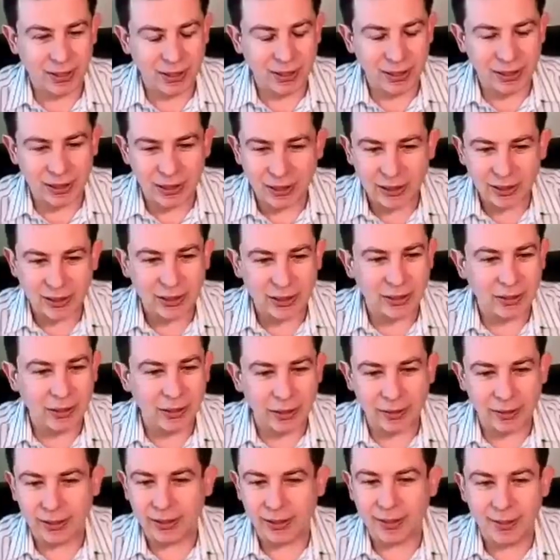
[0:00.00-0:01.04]
neat,
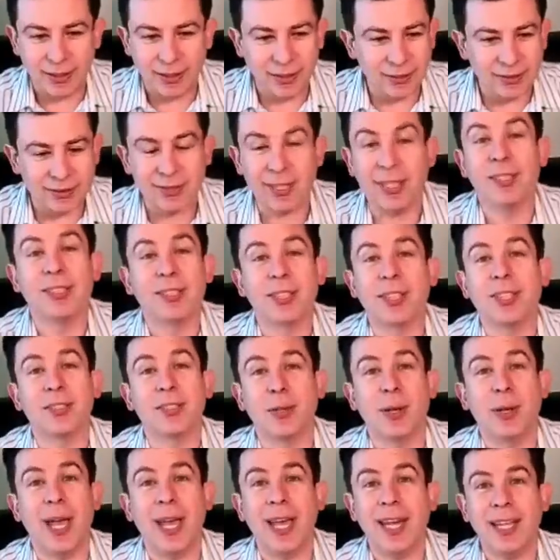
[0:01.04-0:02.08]
like, central
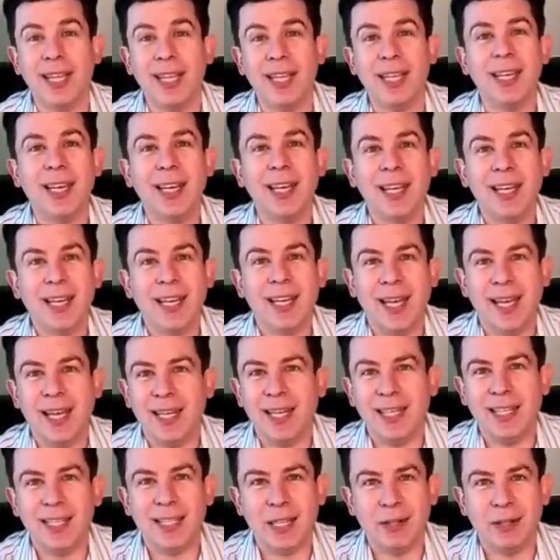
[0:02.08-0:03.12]
to any
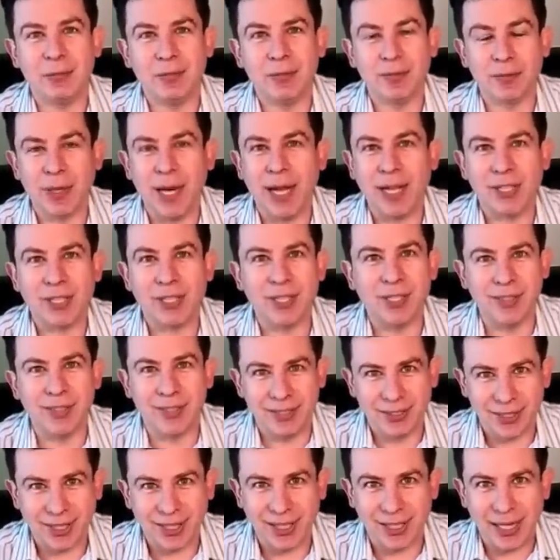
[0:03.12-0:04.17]
any kind of rational
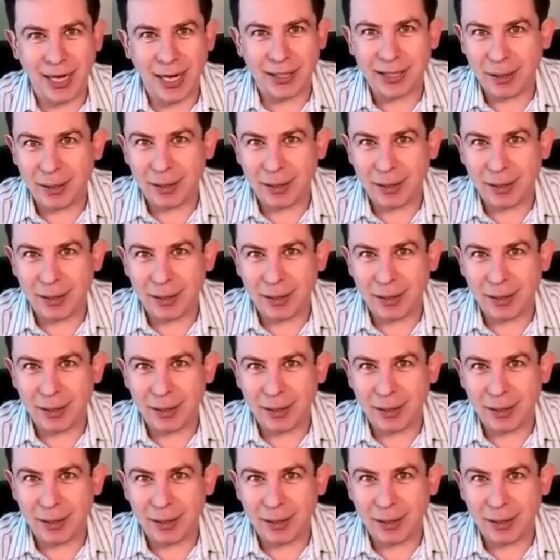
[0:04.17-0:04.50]
try- attempt